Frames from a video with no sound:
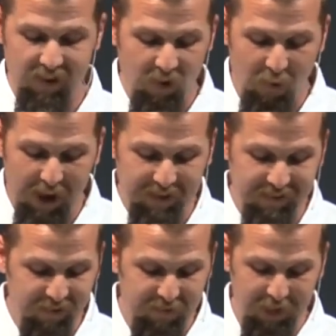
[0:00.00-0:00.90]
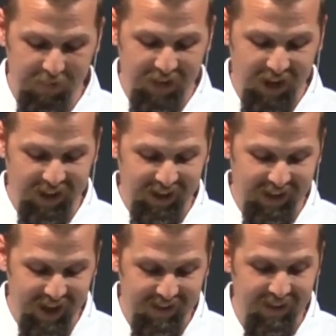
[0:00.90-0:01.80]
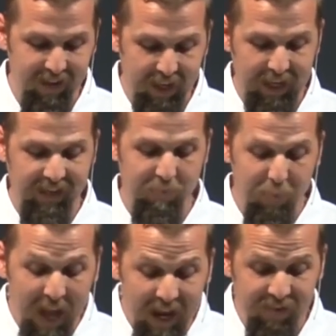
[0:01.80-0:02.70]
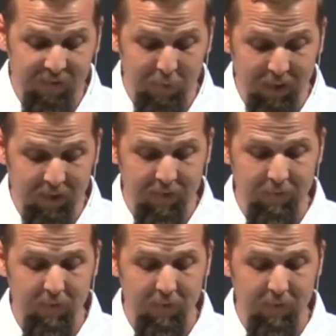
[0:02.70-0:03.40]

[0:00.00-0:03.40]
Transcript: why does this fellow talk like that? He's blaspheming.